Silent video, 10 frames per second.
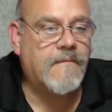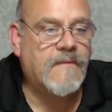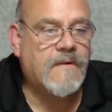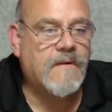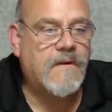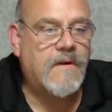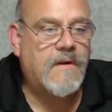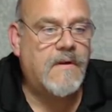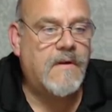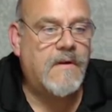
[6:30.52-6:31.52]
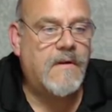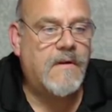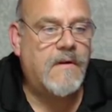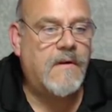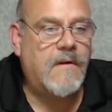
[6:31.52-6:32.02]

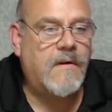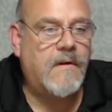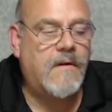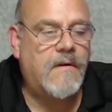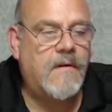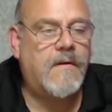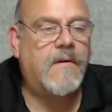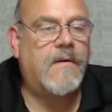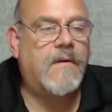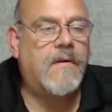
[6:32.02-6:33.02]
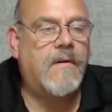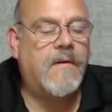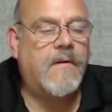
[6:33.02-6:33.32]
No one is speaking in this clip.